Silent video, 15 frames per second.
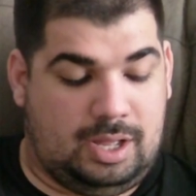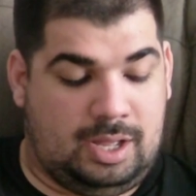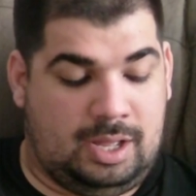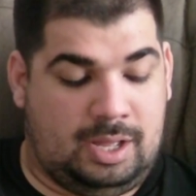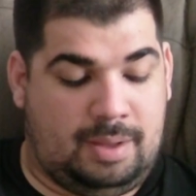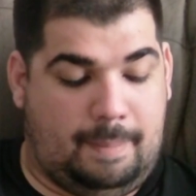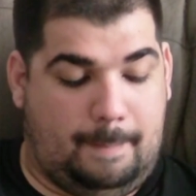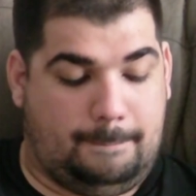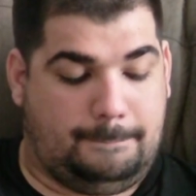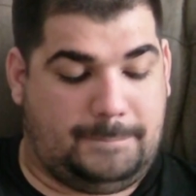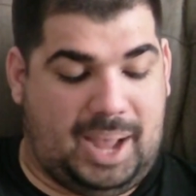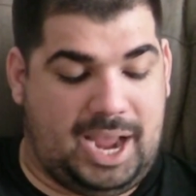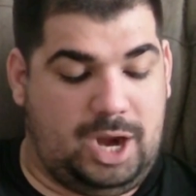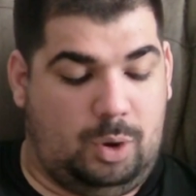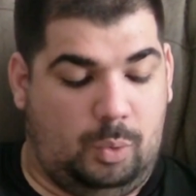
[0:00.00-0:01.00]

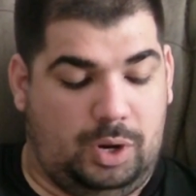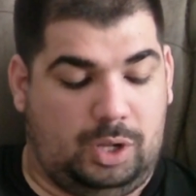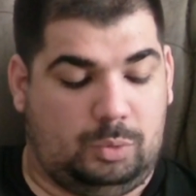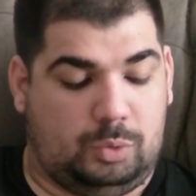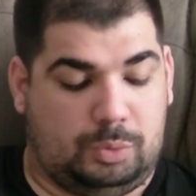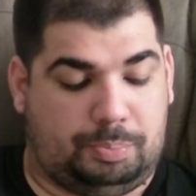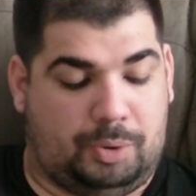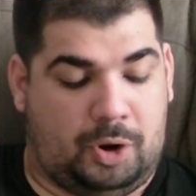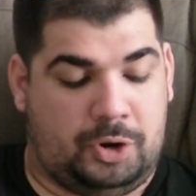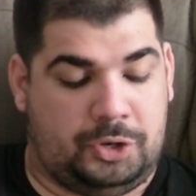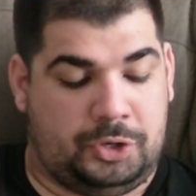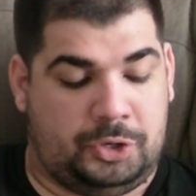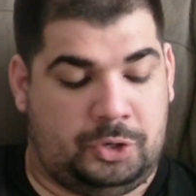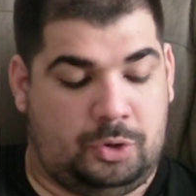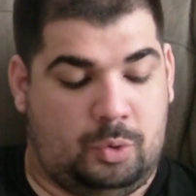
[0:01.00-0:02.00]
BioWare will
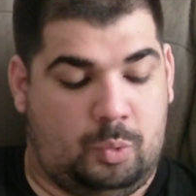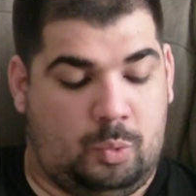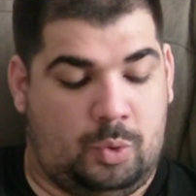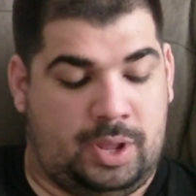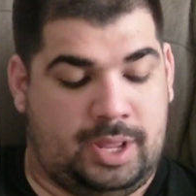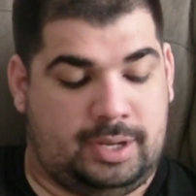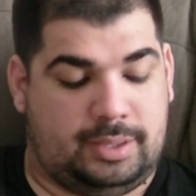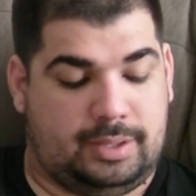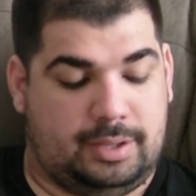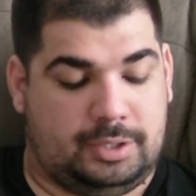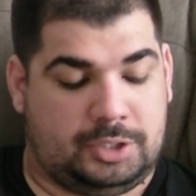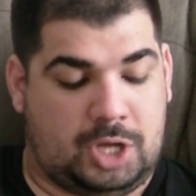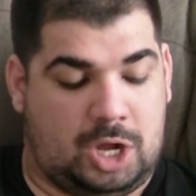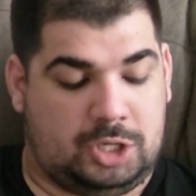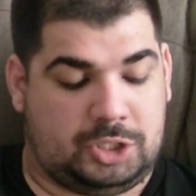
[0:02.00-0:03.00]
partner with
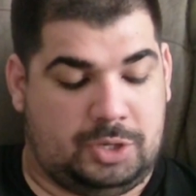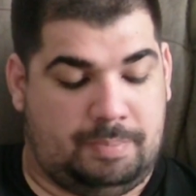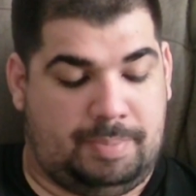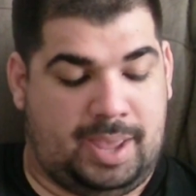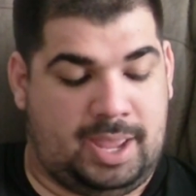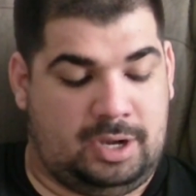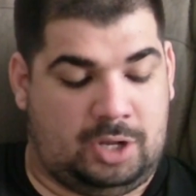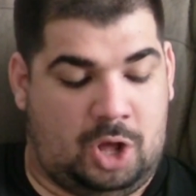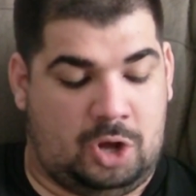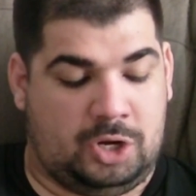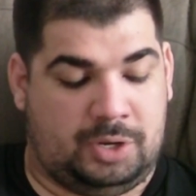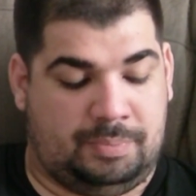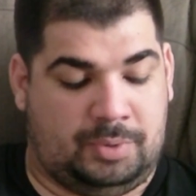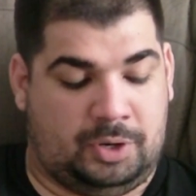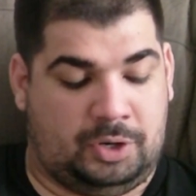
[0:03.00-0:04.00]
Dr. Ben
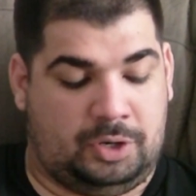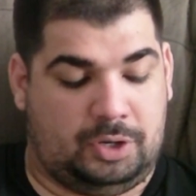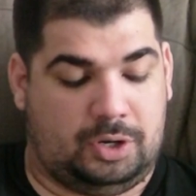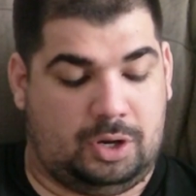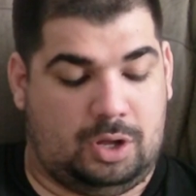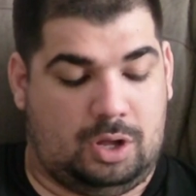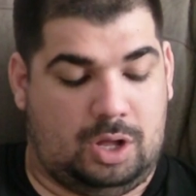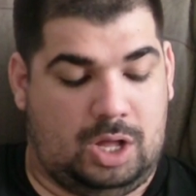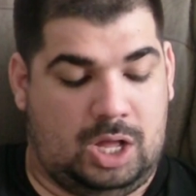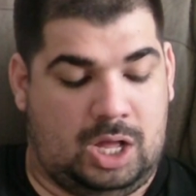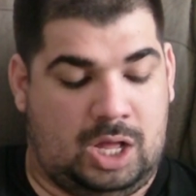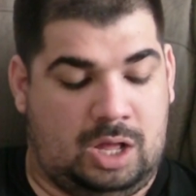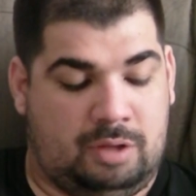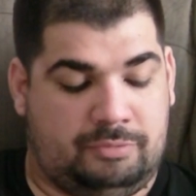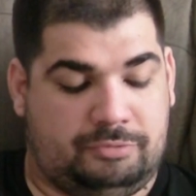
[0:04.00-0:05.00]
Longmire
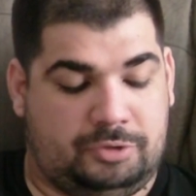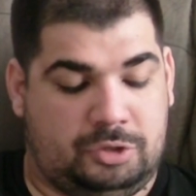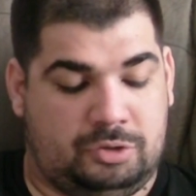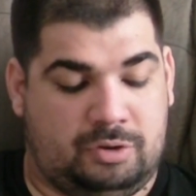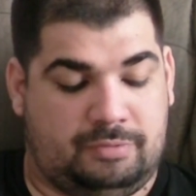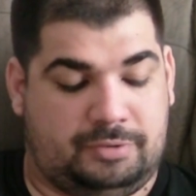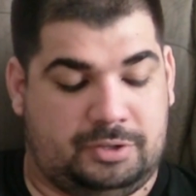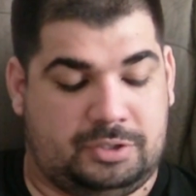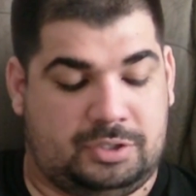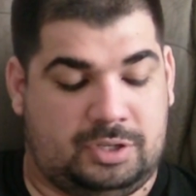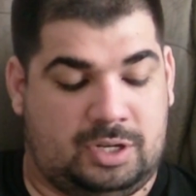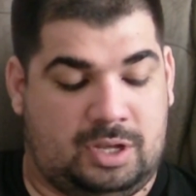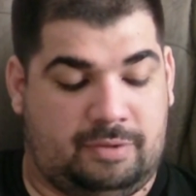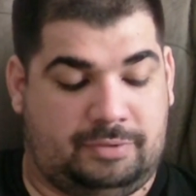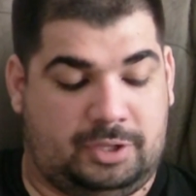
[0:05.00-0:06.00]
of
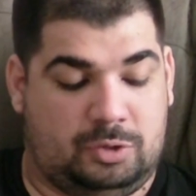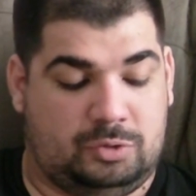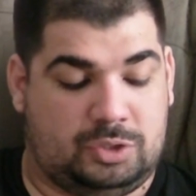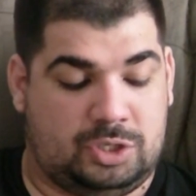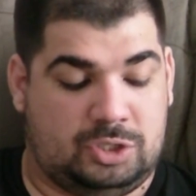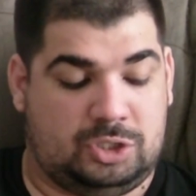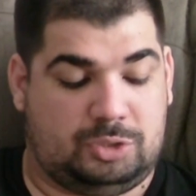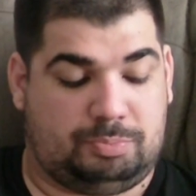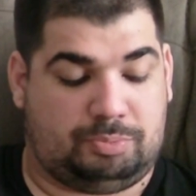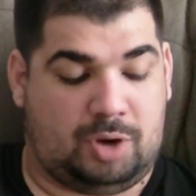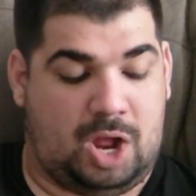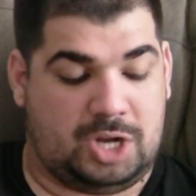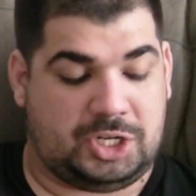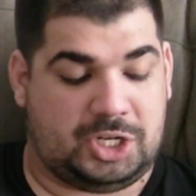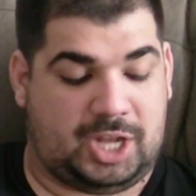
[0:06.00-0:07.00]
University of Houston's
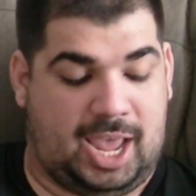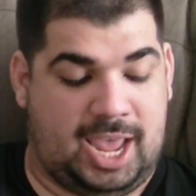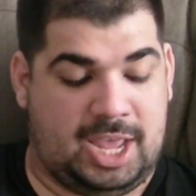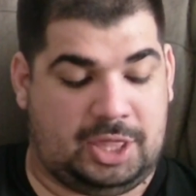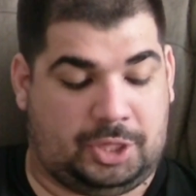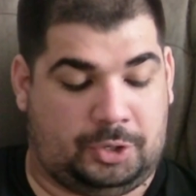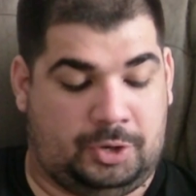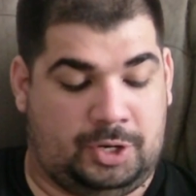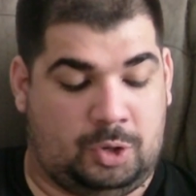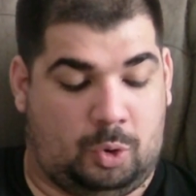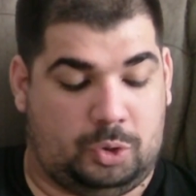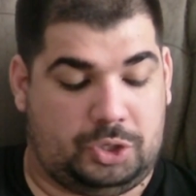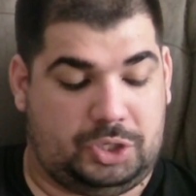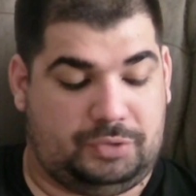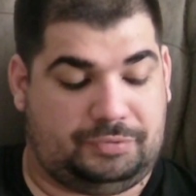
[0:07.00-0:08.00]
Project Aether in
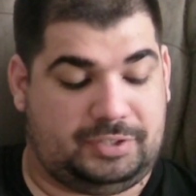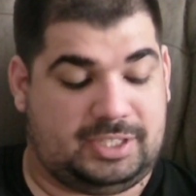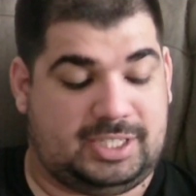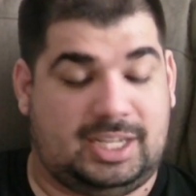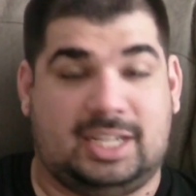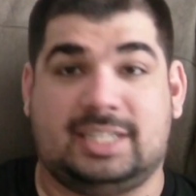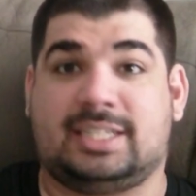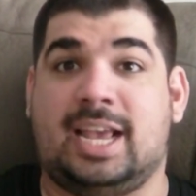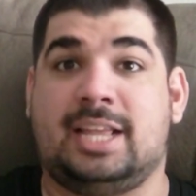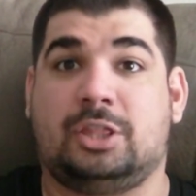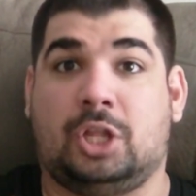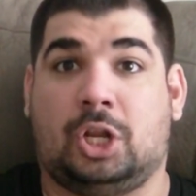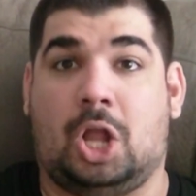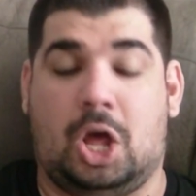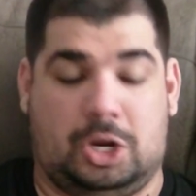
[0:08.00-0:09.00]
order to
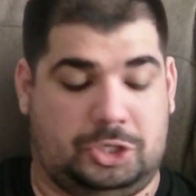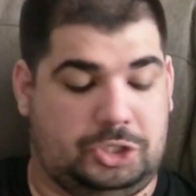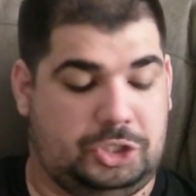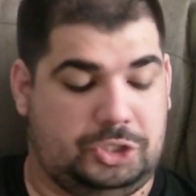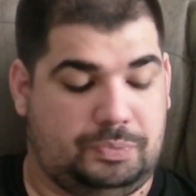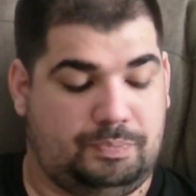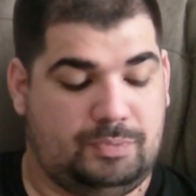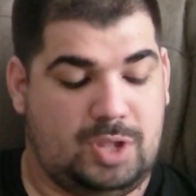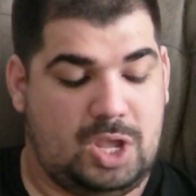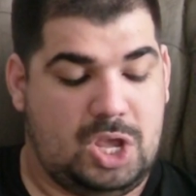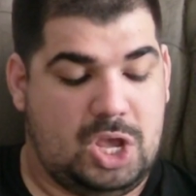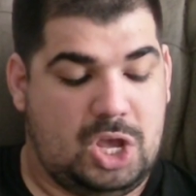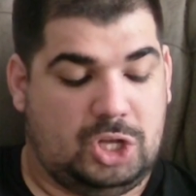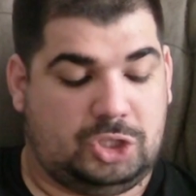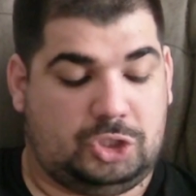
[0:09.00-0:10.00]
facilitate the launch.
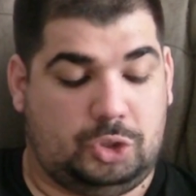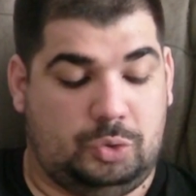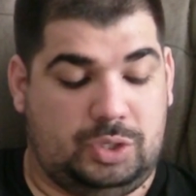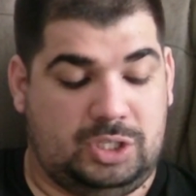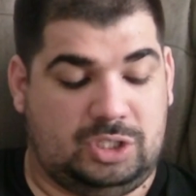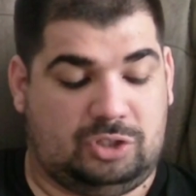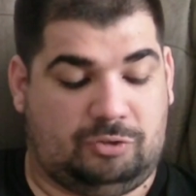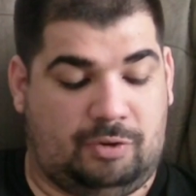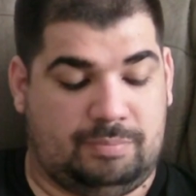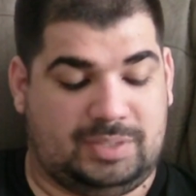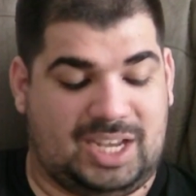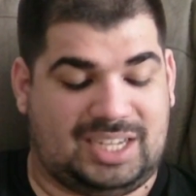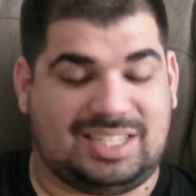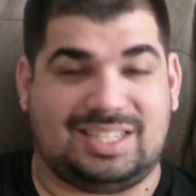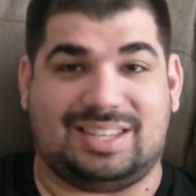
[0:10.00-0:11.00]
Students
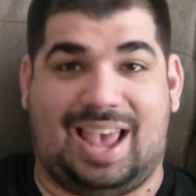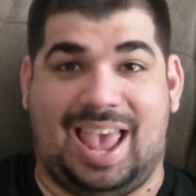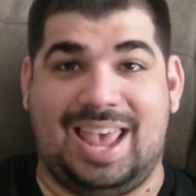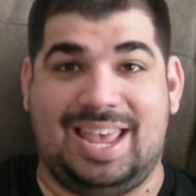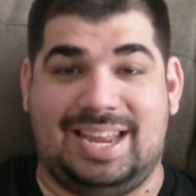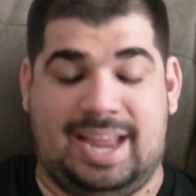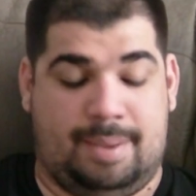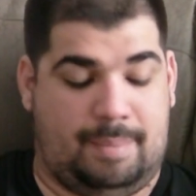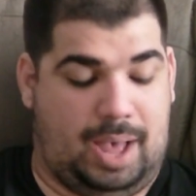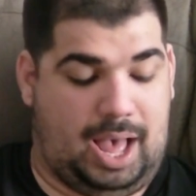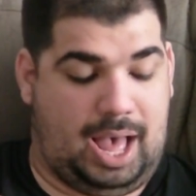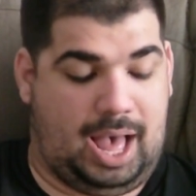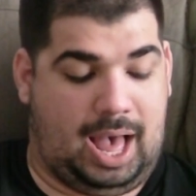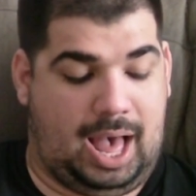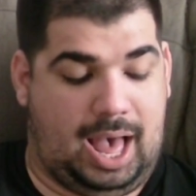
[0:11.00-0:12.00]
from Texas A&M
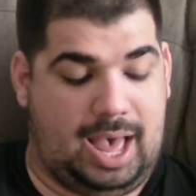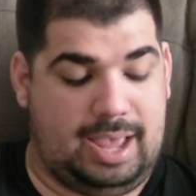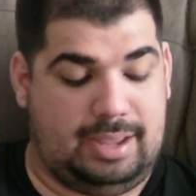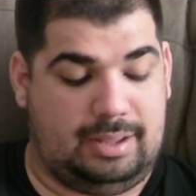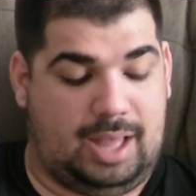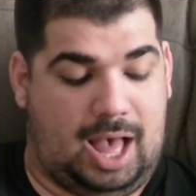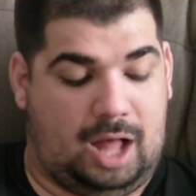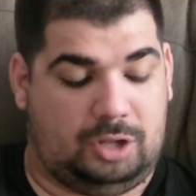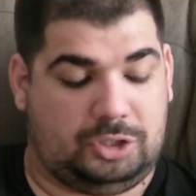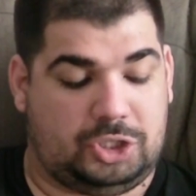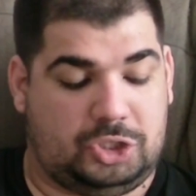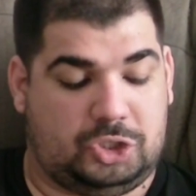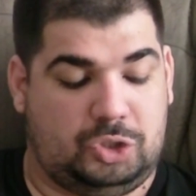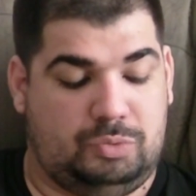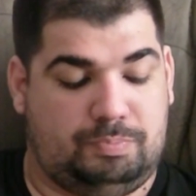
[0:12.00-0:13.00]
High
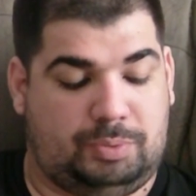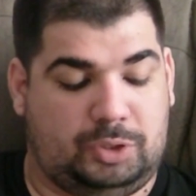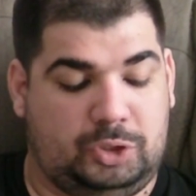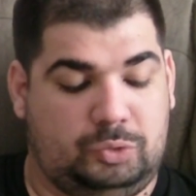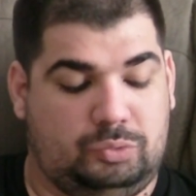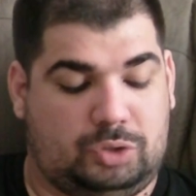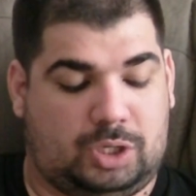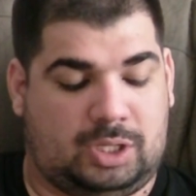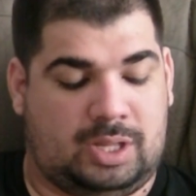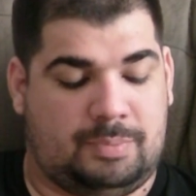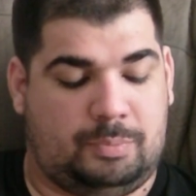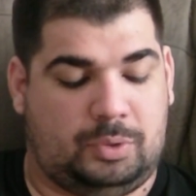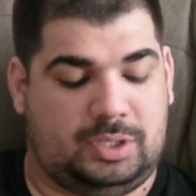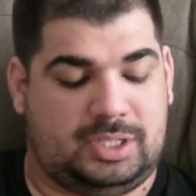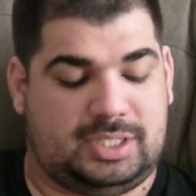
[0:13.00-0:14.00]
Altitude Balloon
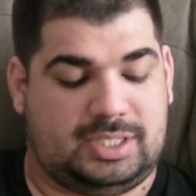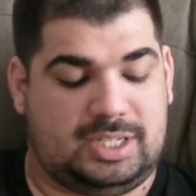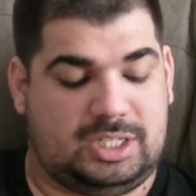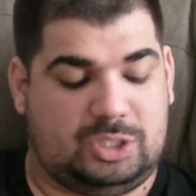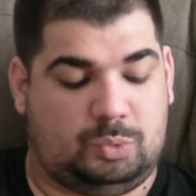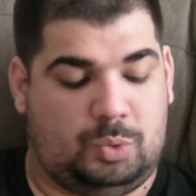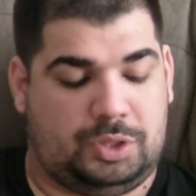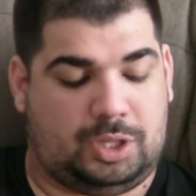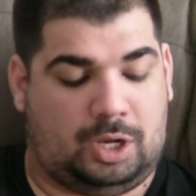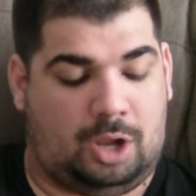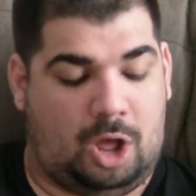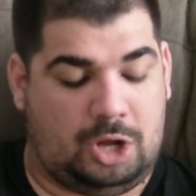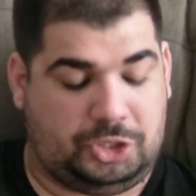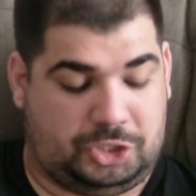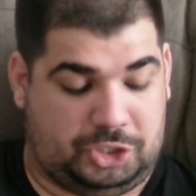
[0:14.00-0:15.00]
Club will assist with the
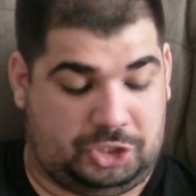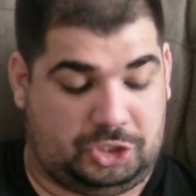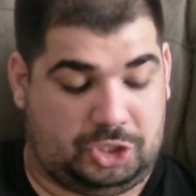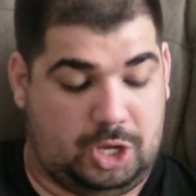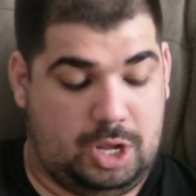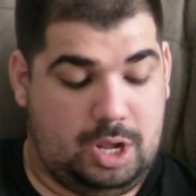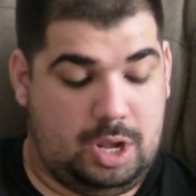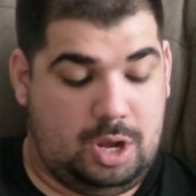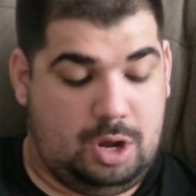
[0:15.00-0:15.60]
launches,